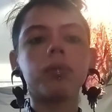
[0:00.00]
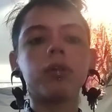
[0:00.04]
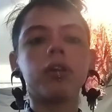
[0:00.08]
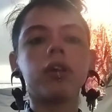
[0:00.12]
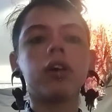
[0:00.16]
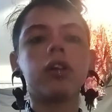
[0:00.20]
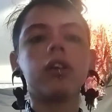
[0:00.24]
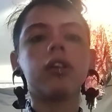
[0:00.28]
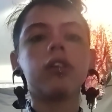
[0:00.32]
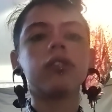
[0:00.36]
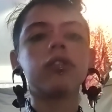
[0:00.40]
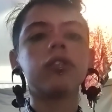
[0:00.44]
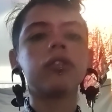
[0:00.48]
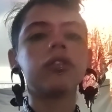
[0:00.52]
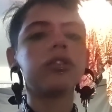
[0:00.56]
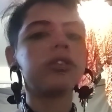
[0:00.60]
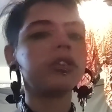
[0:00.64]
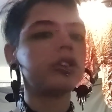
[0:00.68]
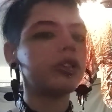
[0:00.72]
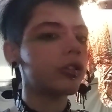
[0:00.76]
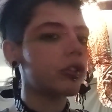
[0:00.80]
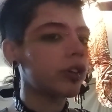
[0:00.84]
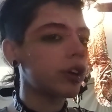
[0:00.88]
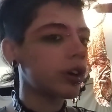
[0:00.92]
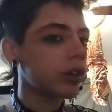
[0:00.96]
be honest, this
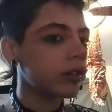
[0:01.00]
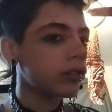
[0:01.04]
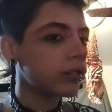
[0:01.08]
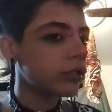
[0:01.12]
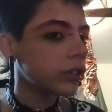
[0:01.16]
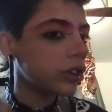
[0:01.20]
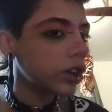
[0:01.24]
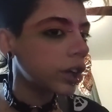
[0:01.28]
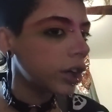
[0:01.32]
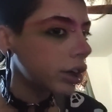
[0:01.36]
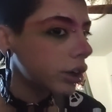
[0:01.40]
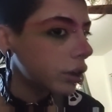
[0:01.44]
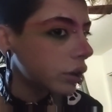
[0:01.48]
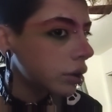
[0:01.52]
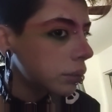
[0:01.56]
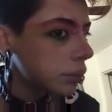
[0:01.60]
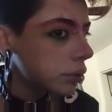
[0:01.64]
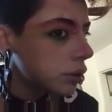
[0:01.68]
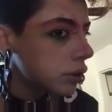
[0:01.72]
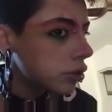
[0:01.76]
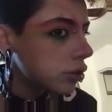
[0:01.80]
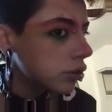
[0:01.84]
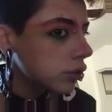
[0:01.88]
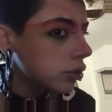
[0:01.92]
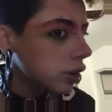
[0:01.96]
looks like a flag
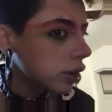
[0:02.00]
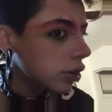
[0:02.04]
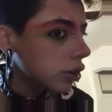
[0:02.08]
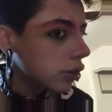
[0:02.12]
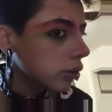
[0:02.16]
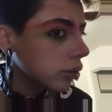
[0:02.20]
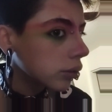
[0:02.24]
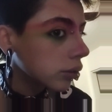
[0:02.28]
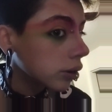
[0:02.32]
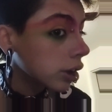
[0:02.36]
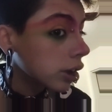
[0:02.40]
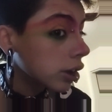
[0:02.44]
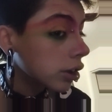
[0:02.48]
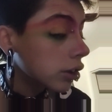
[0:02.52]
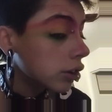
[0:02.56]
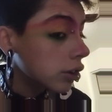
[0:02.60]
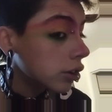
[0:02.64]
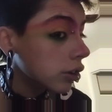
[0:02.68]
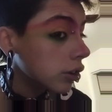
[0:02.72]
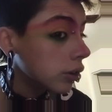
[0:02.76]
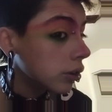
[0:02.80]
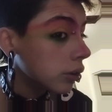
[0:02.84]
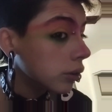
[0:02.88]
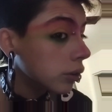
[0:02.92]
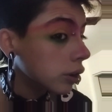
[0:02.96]
almost, like the red
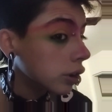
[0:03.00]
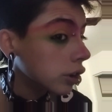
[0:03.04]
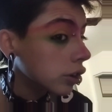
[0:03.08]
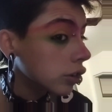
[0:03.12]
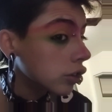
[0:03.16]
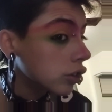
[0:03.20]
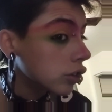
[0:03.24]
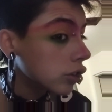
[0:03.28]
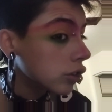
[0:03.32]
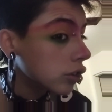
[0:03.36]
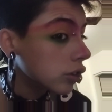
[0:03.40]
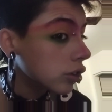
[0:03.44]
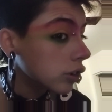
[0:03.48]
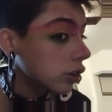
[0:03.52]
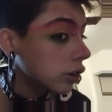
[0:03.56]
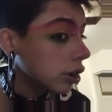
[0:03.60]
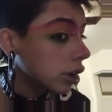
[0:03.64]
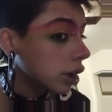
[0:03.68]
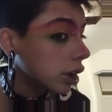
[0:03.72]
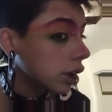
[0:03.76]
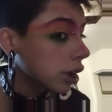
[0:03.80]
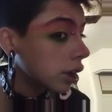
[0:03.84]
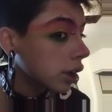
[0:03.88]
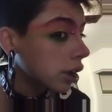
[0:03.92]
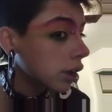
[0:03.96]
to the orange to the
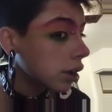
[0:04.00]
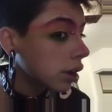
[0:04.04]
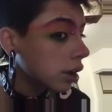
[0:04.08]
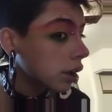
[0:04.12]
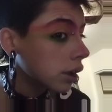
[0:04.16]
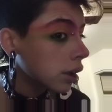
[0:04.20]
green.